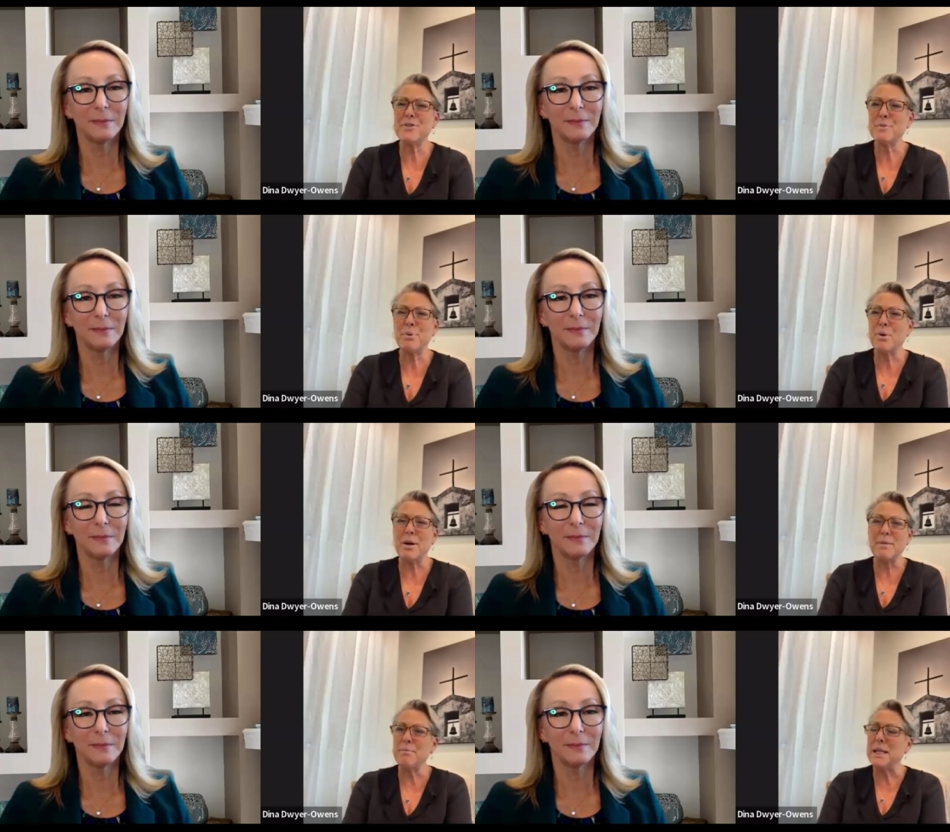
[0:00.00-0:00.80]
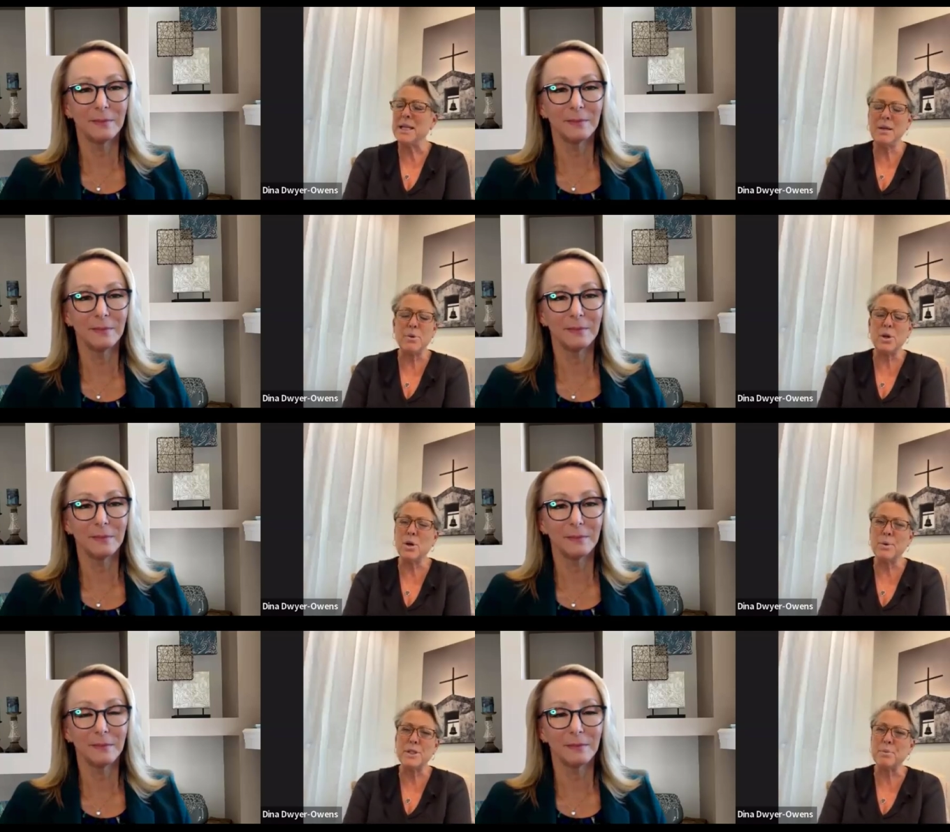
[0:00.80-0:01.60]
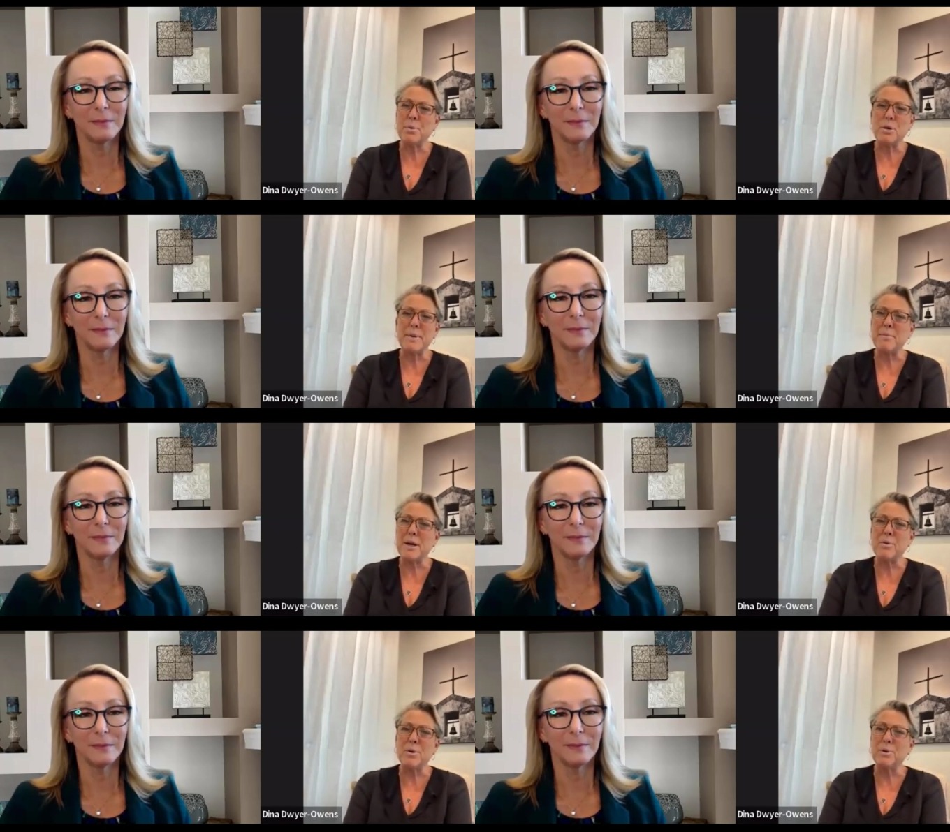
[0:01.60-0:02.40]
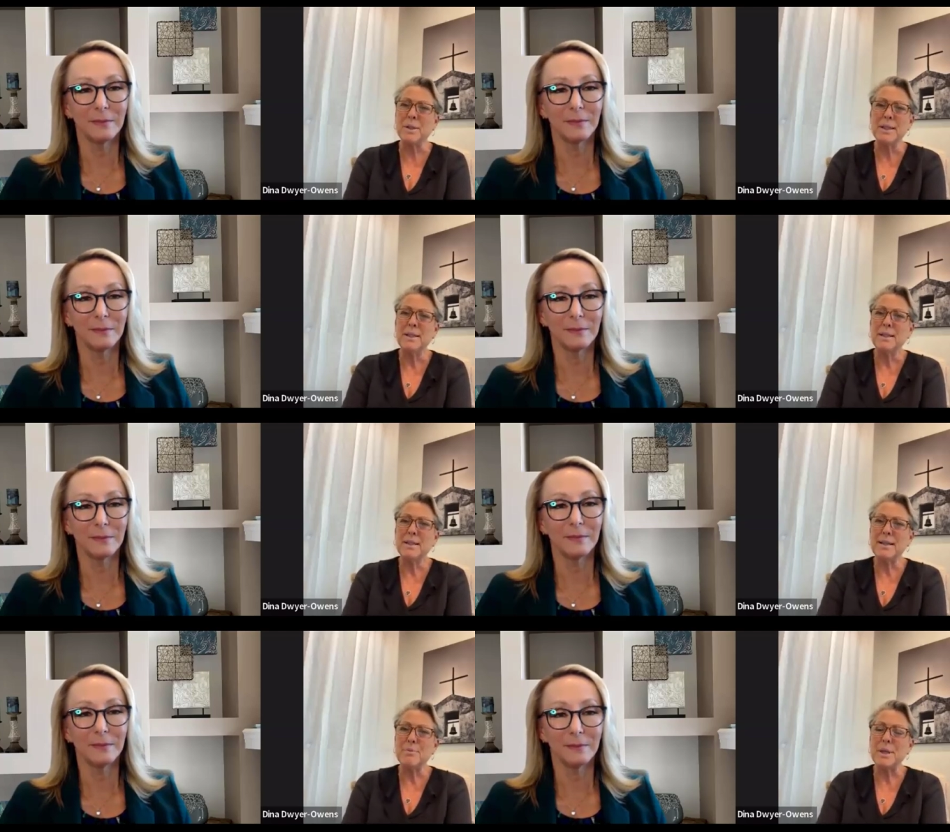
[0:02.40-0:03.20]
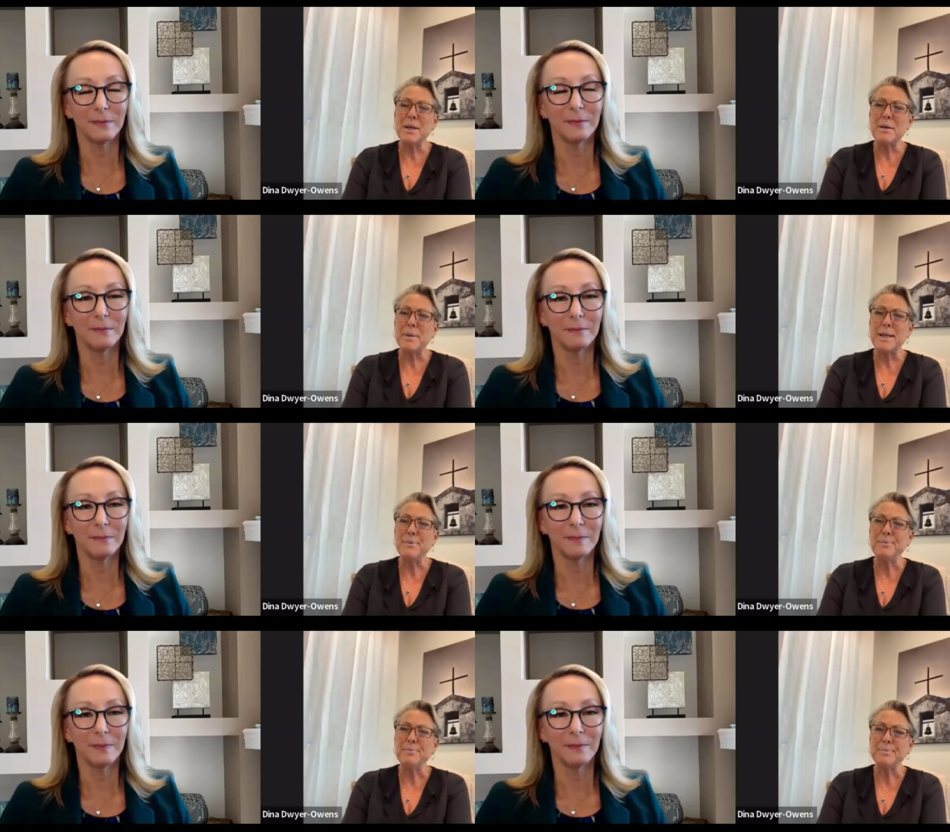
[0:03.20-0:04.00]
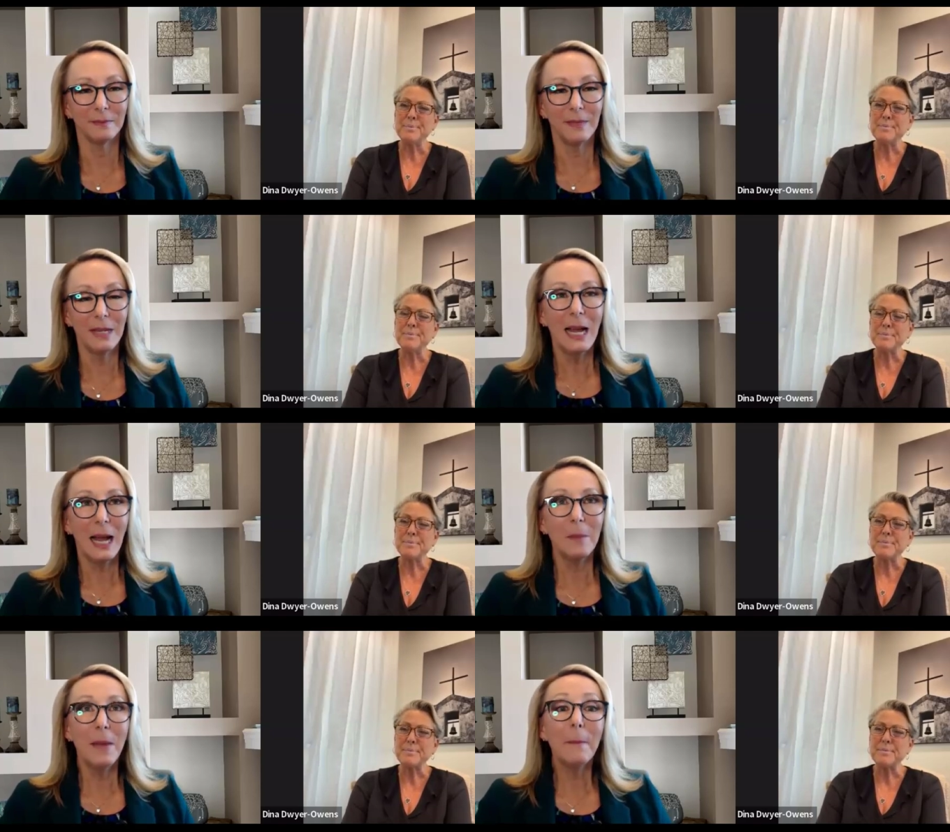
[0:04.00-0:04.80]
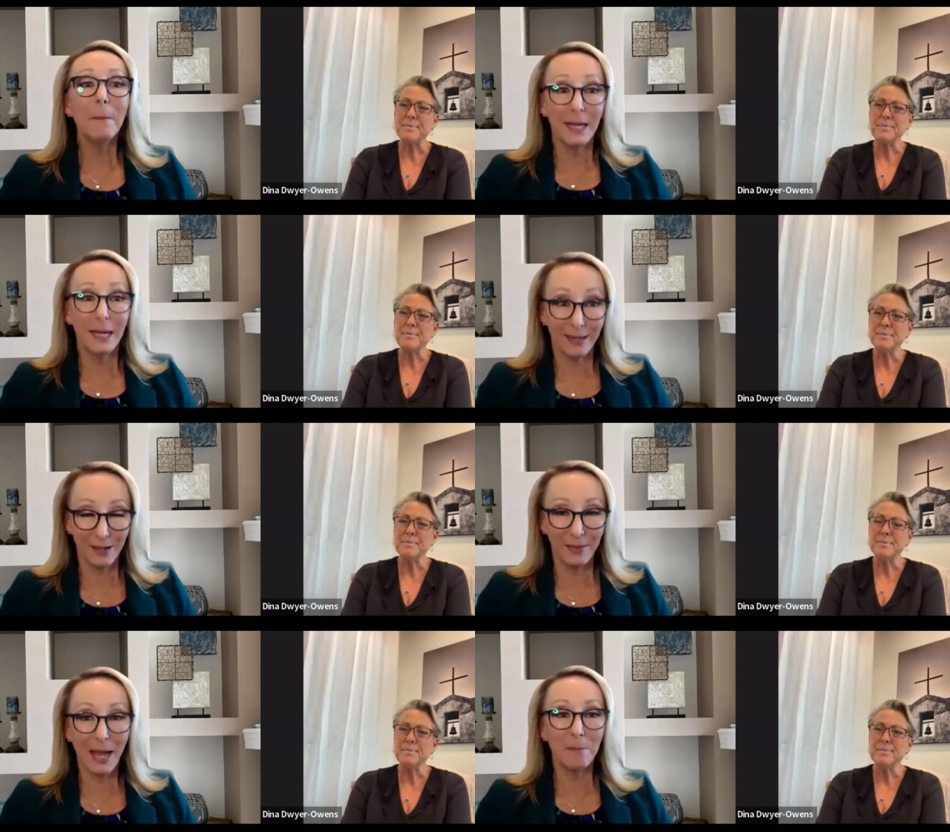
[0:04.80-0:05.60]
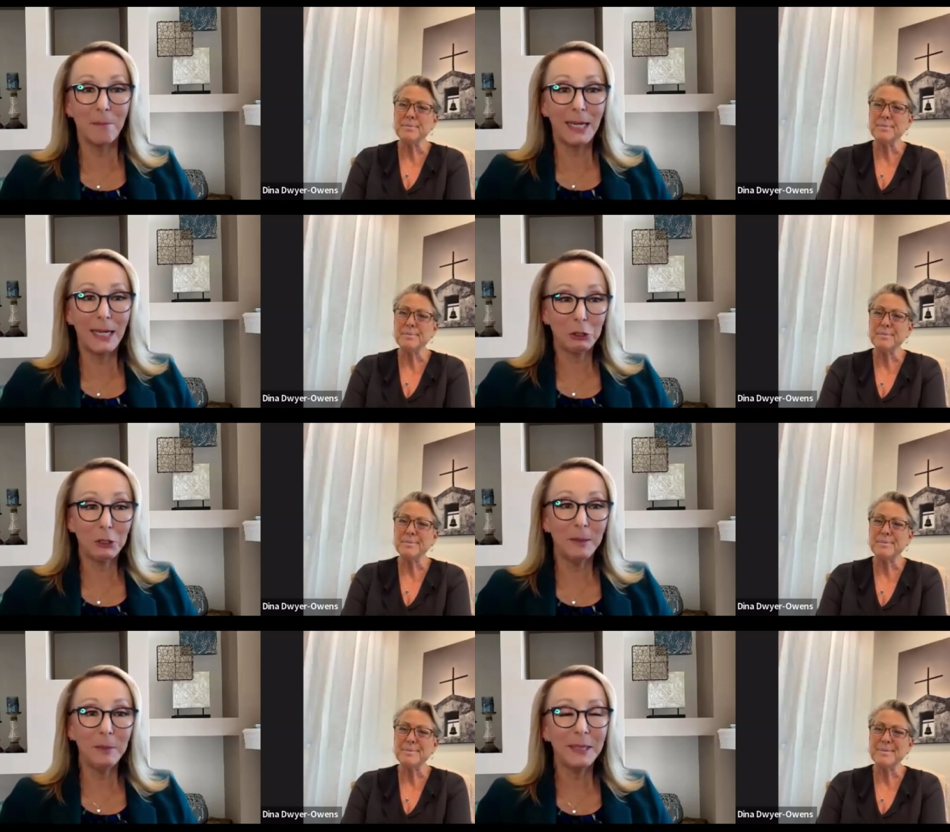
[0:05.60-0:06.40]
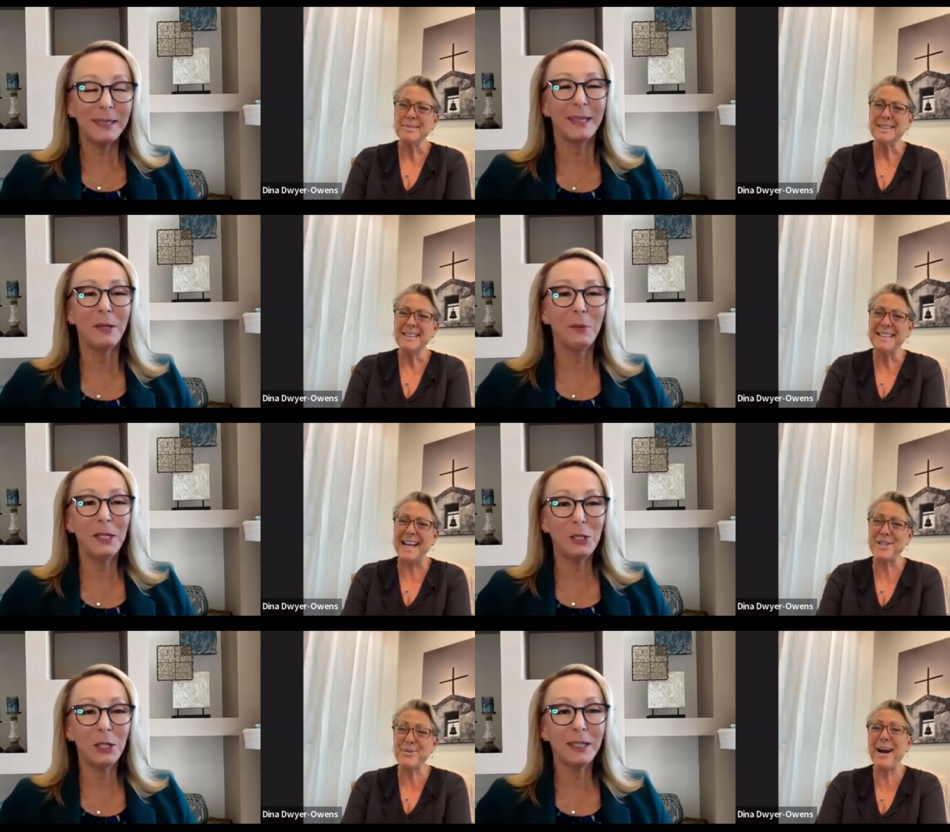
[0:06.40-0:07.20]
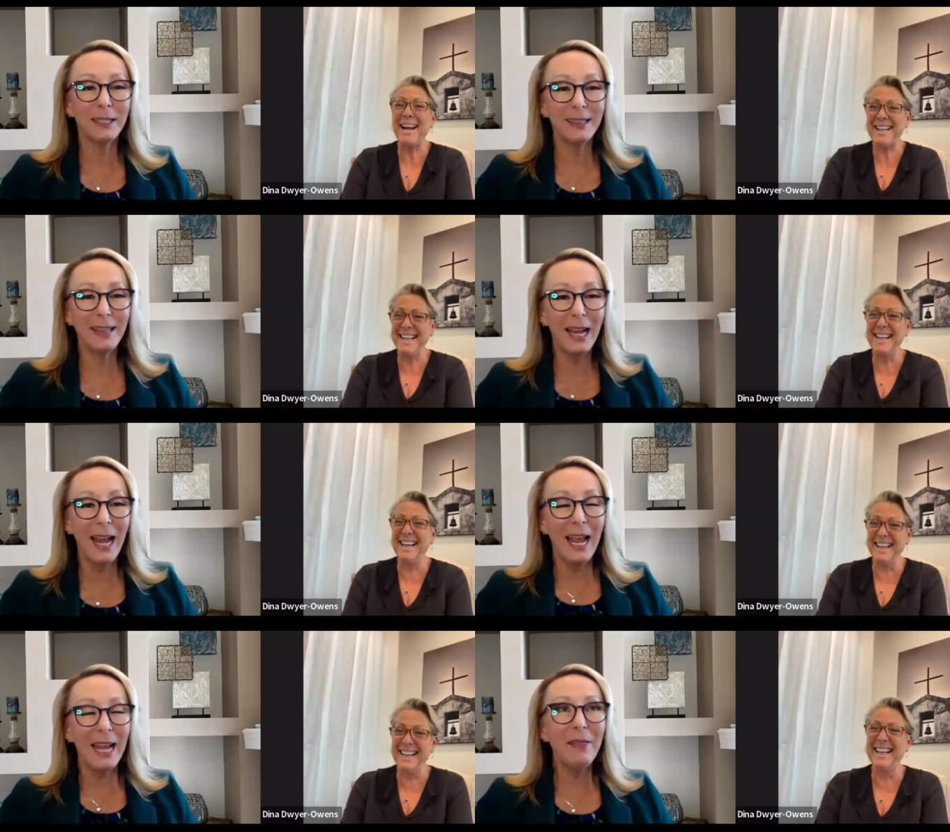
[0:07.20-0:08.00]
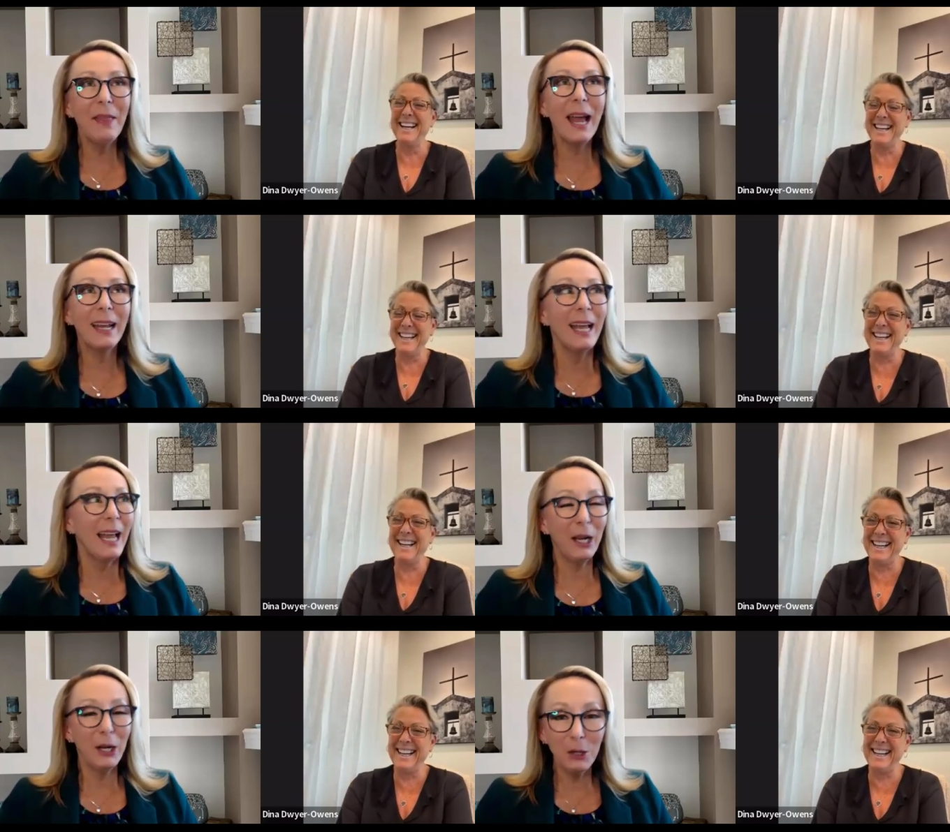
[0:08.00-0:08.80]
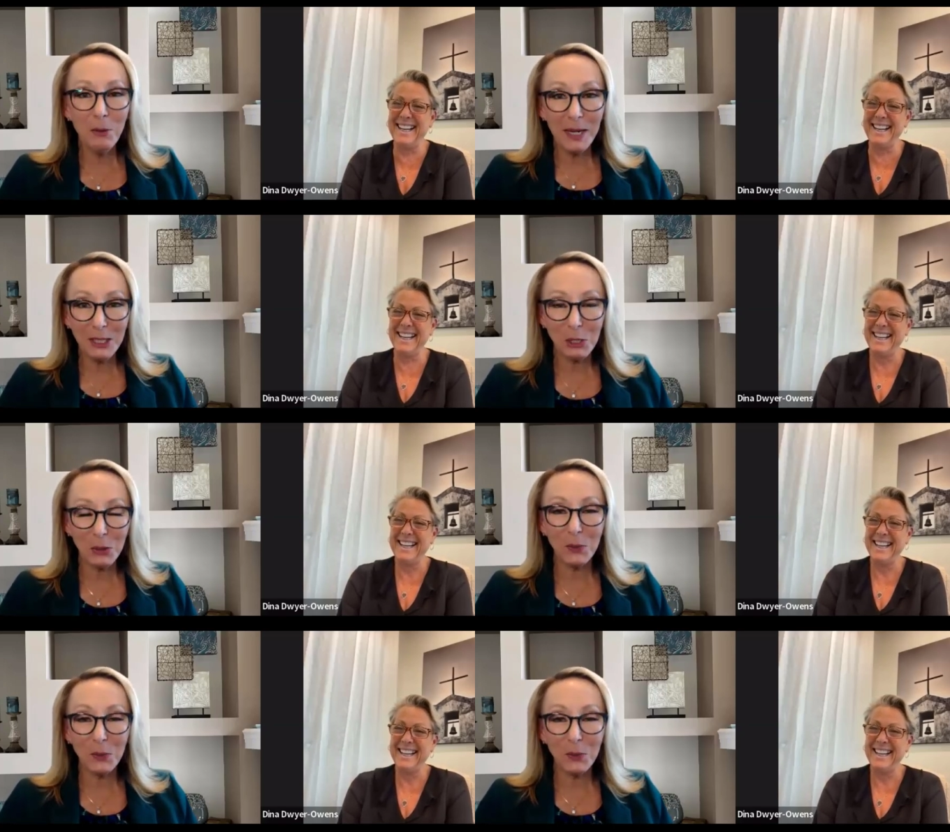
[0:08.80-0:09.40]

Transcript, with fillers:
Speaker 1: support. But he would always support me in my role um, with the company.
Speaker 2: I met Mike on that bike trip. That That's right. In that, in that, harrowing